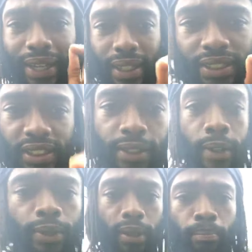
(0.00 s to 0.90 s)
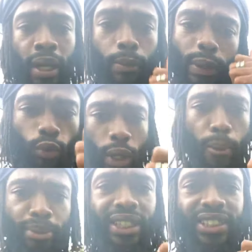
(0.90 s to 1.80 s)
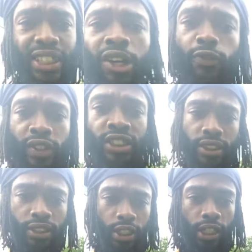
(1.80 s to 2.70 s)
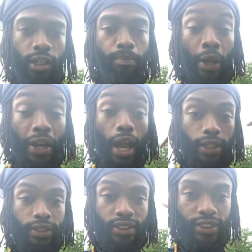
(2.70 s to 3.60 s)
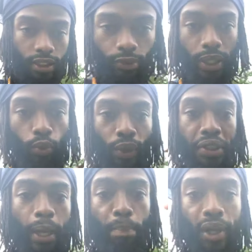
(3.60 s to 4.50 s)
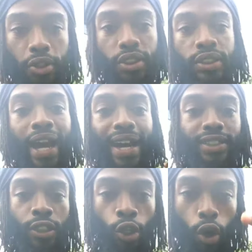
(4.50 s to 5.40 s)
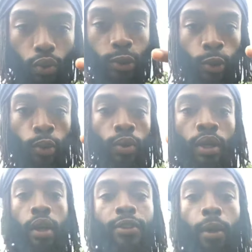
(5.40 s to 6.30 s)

inconsiderate, maybe we're being selfish by not considering what that person has to go through to